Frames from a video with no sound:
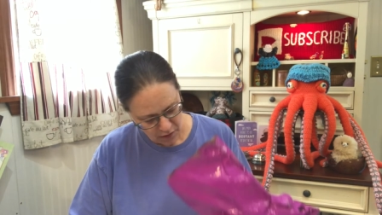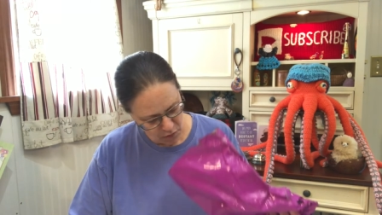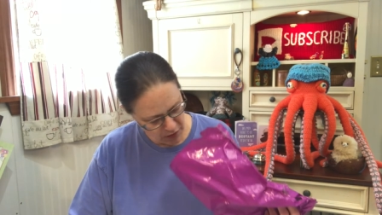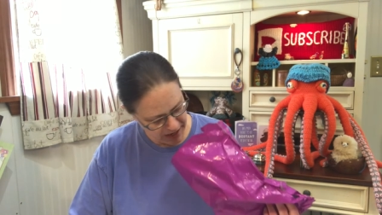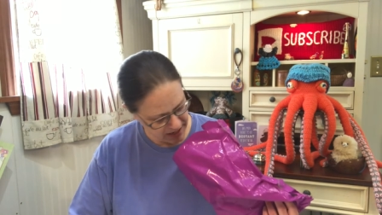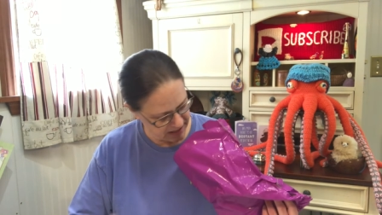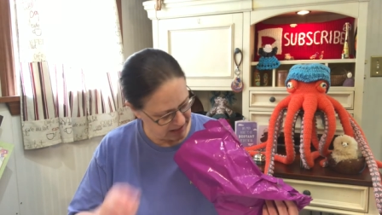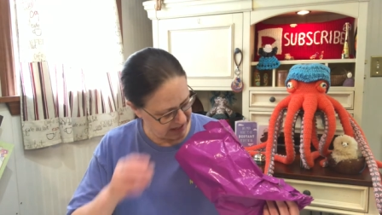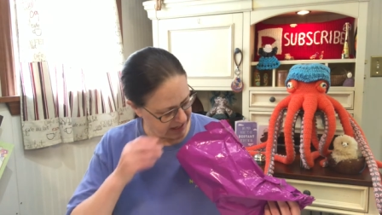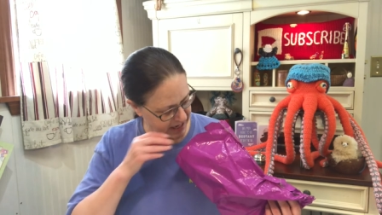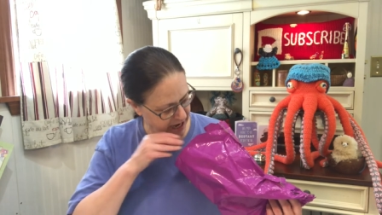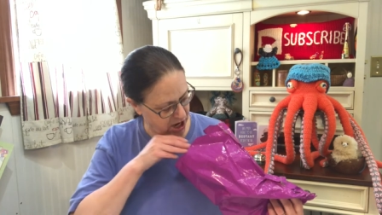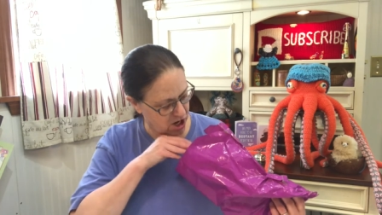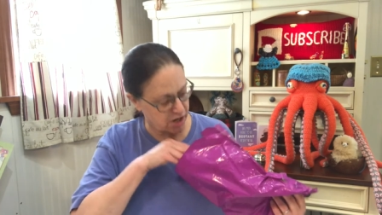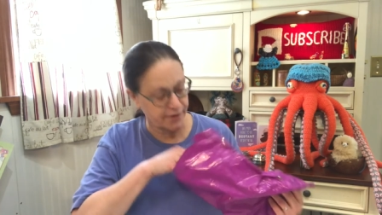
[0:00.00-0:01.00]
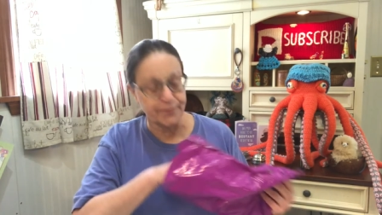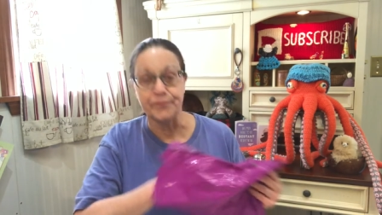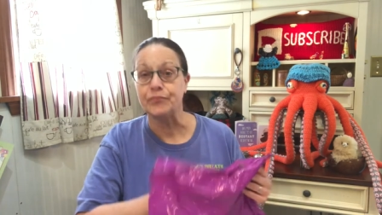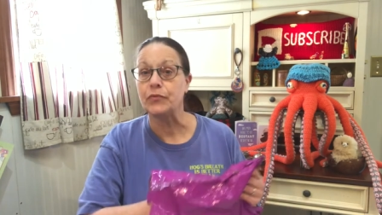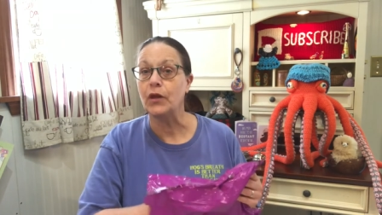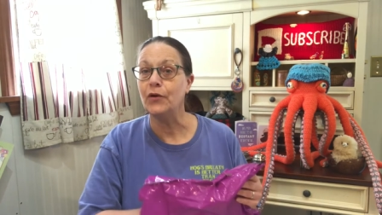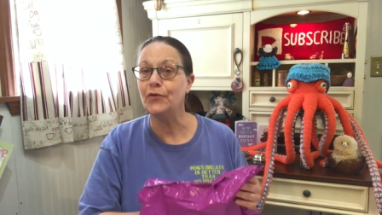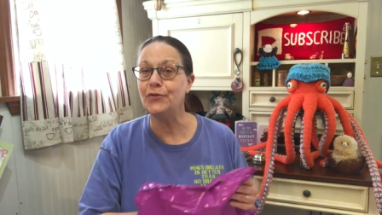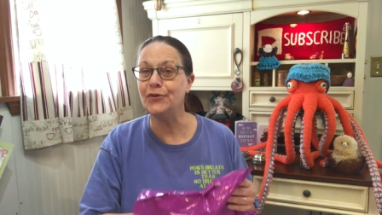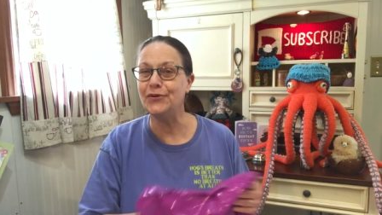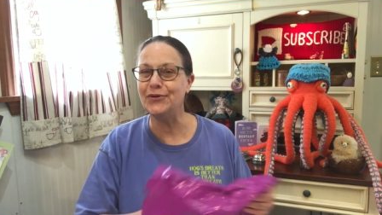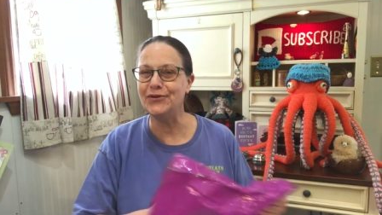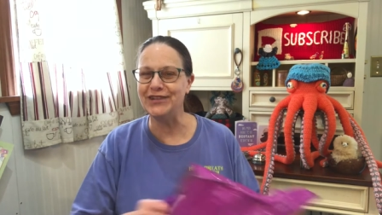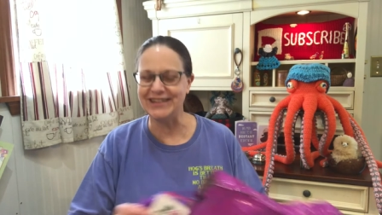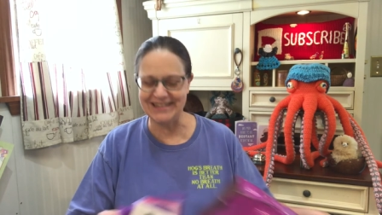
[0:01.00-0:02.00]
What else is in here?
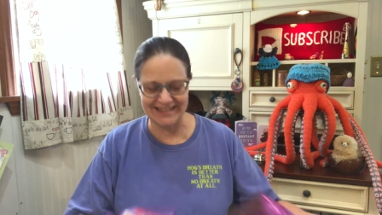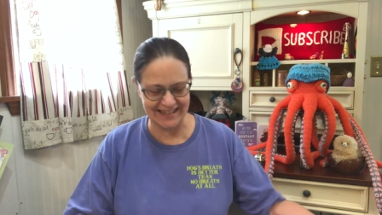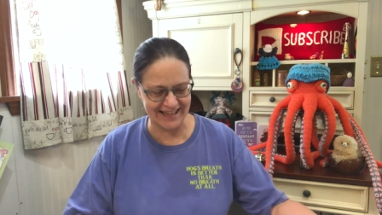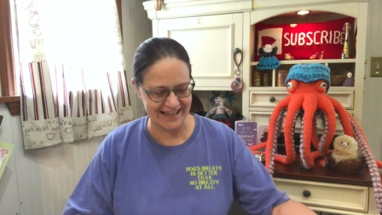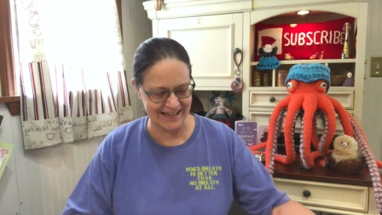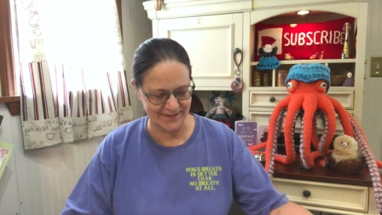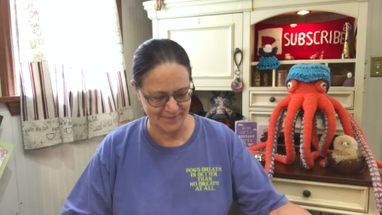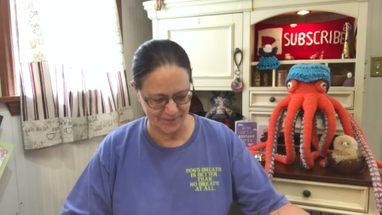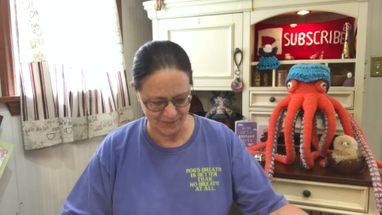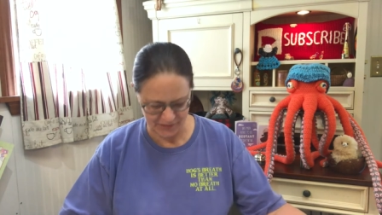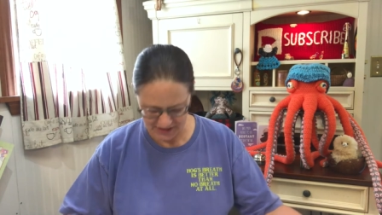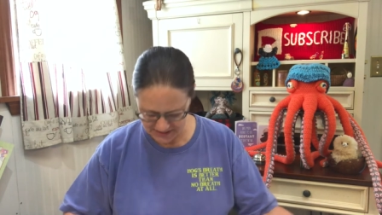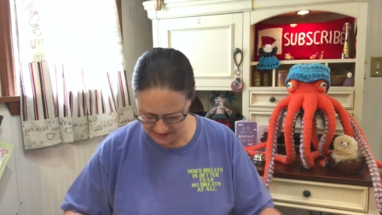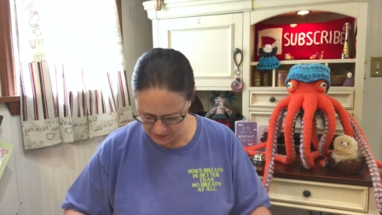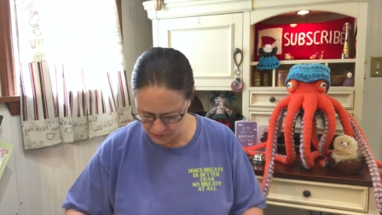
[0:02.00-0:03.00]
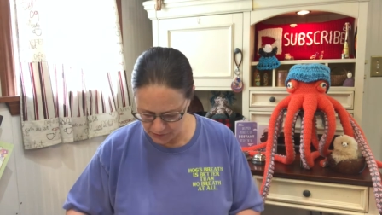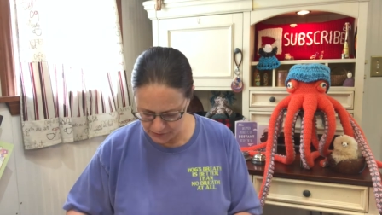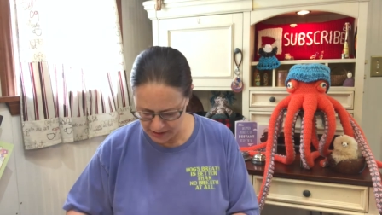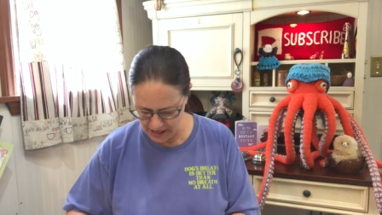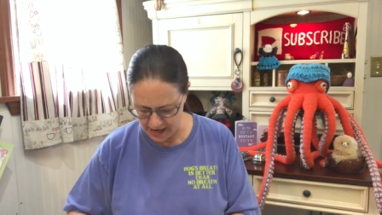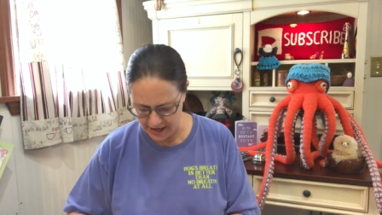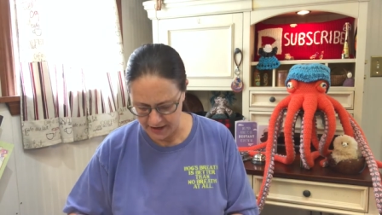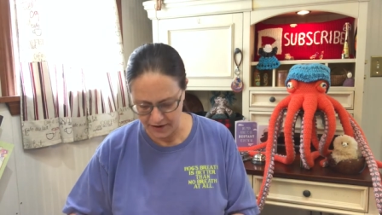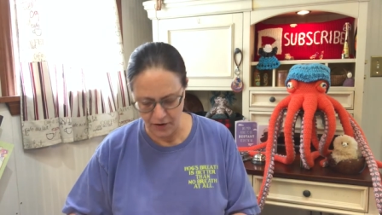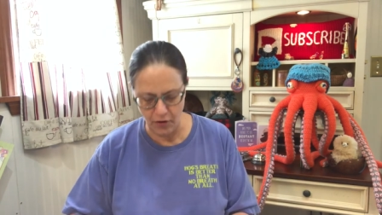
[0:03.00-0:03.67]
Oh, let's see. Let's see what we got.